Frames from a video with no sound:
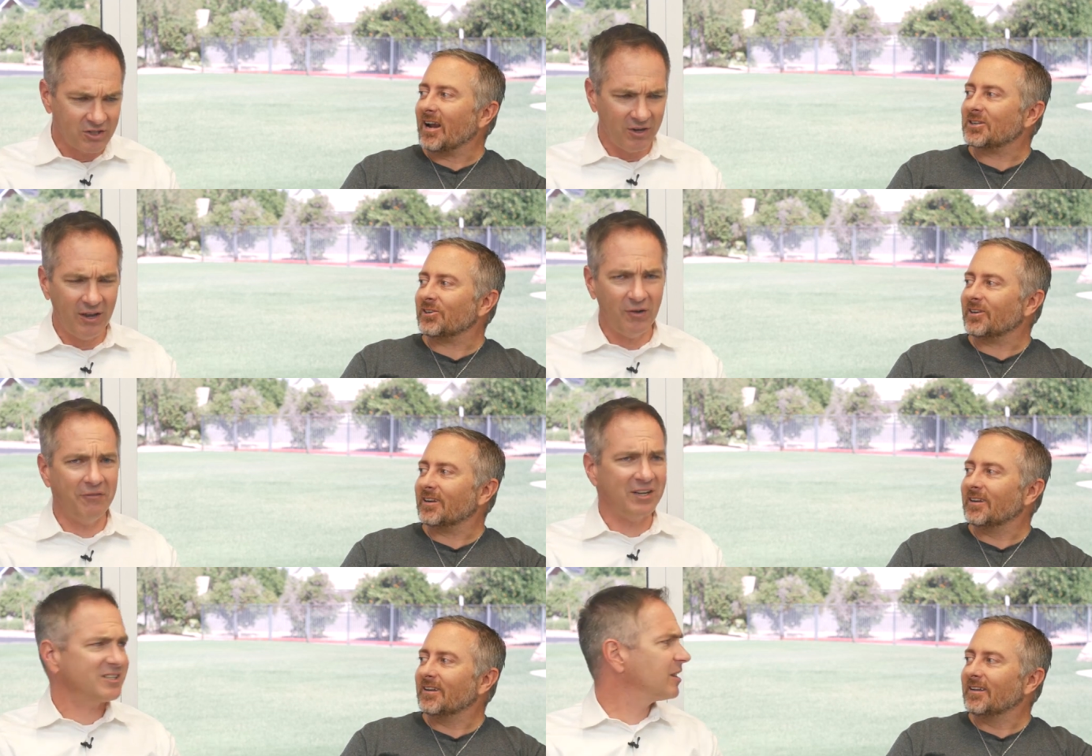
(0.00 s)
Speaker 1: interaction. You, you,
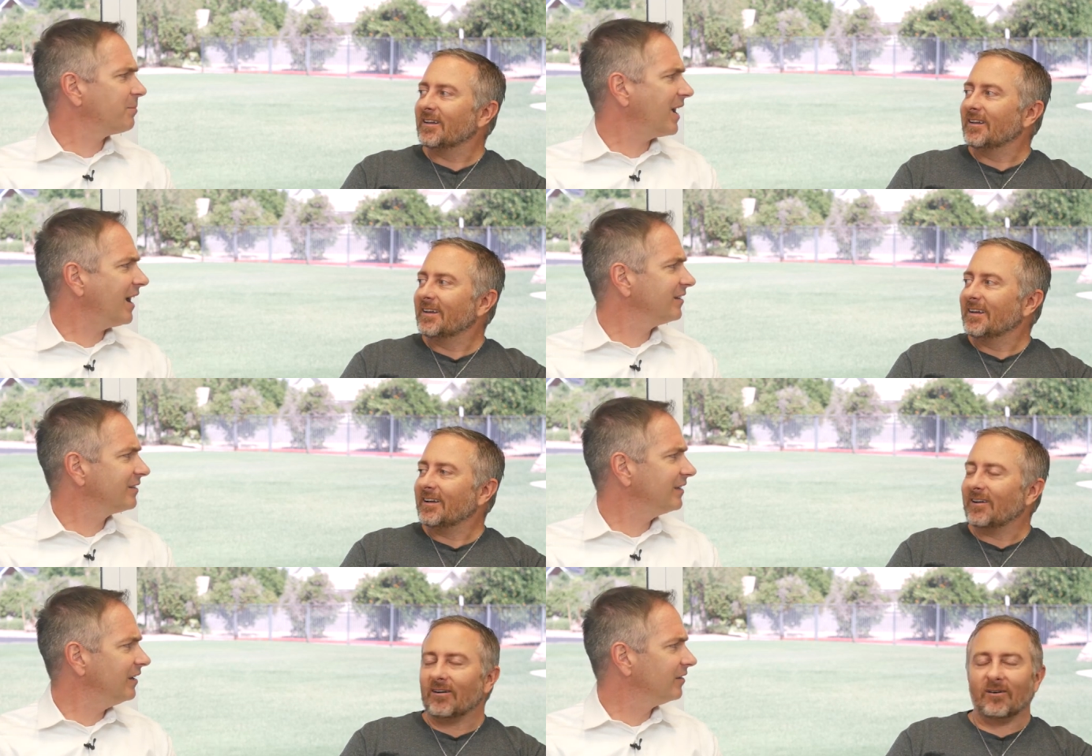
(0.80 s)
even get to see the behind the
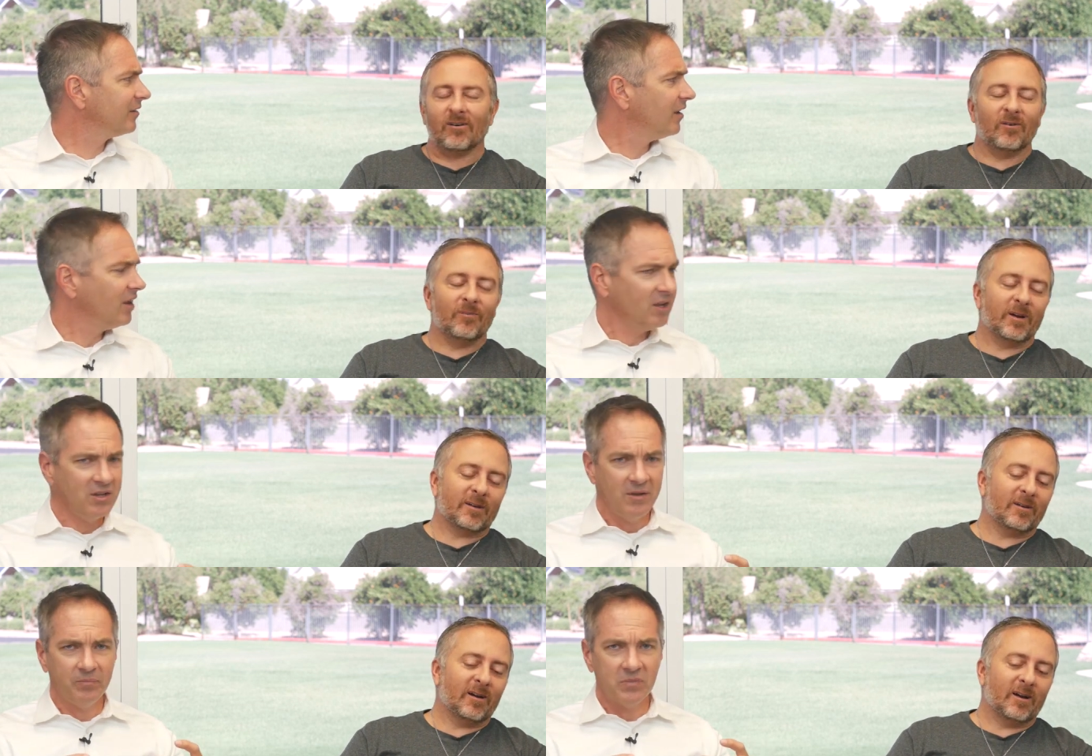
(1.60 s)
scenes. Oh my
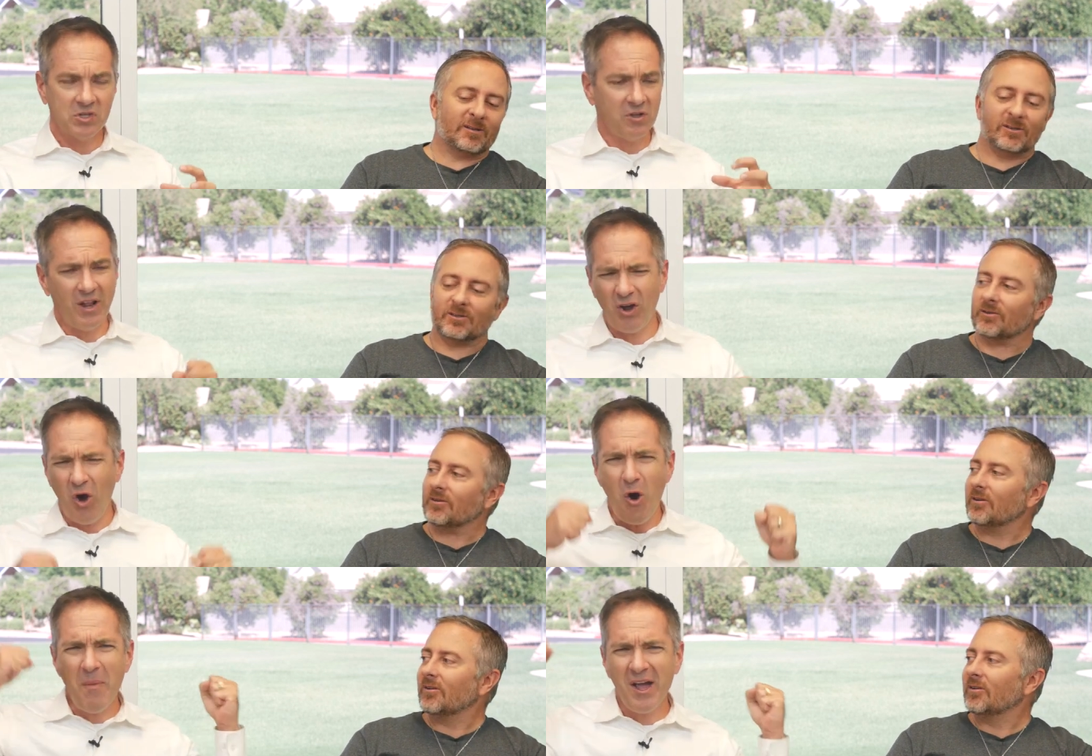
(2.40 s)
gosh! So they're like, so...
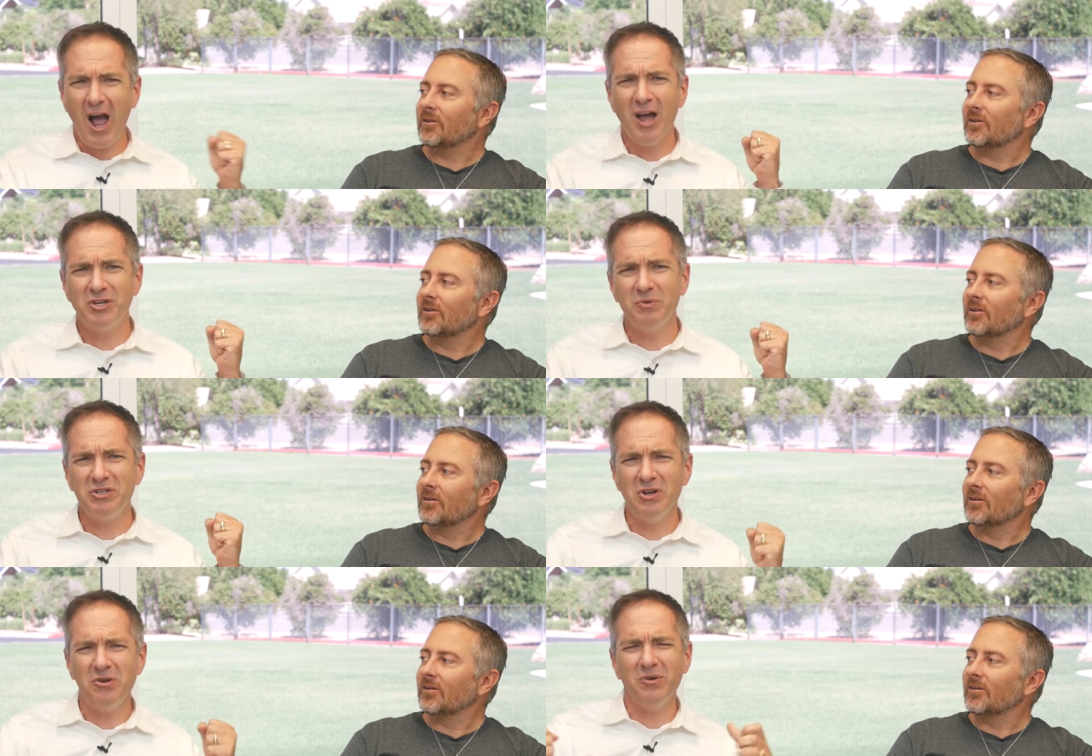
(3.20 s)
oh my gosh, it was
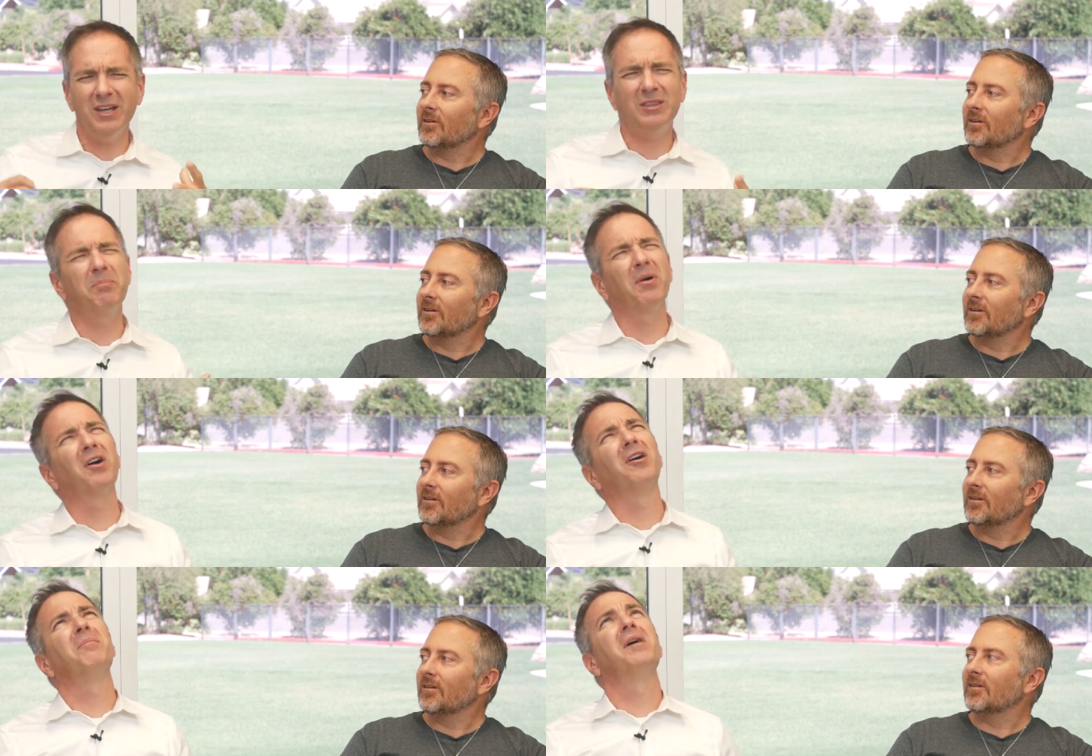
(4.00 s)
so great. The
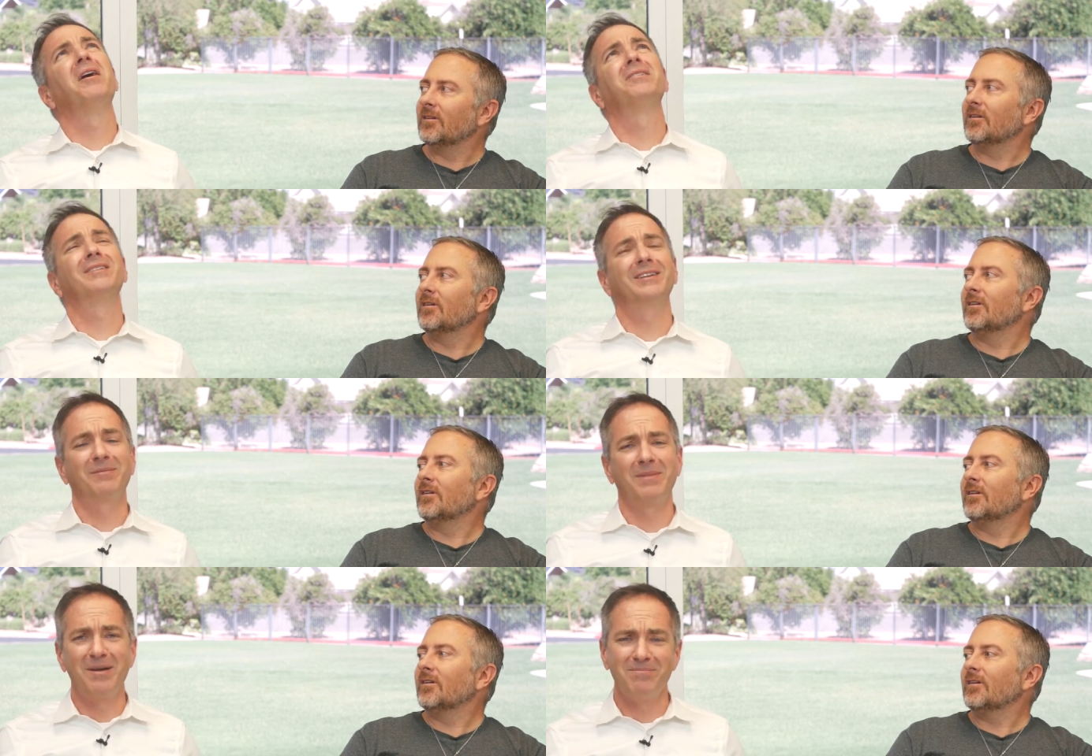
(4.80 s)
burger melted
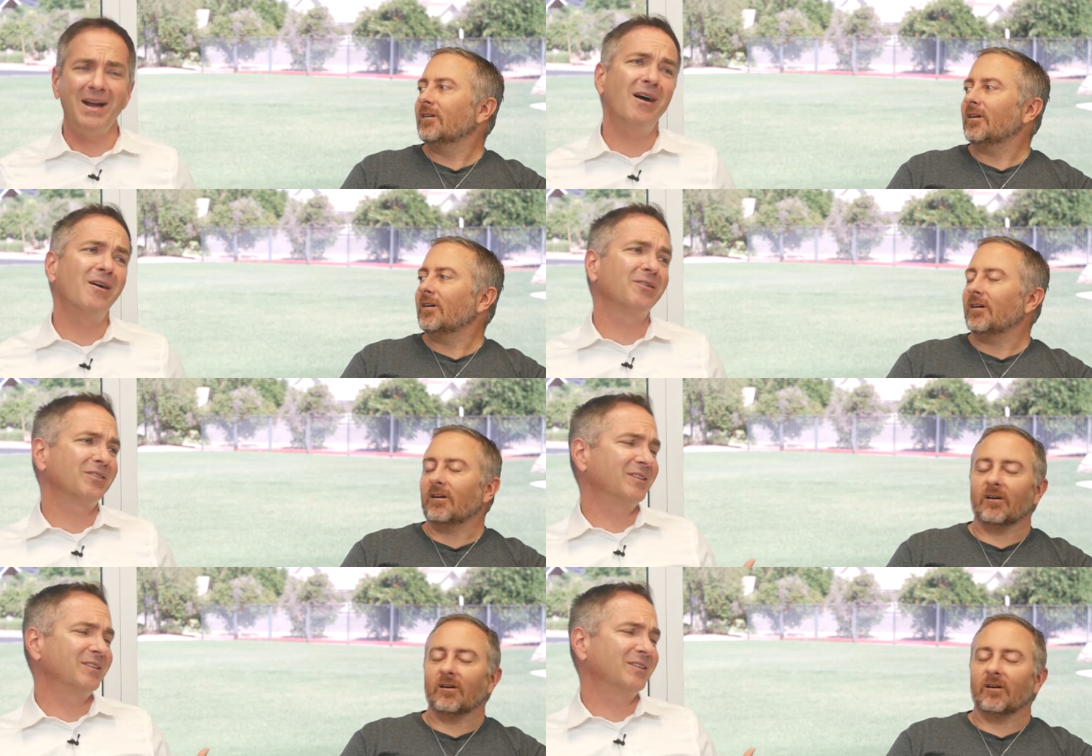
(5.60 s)
in my mouth. Oh,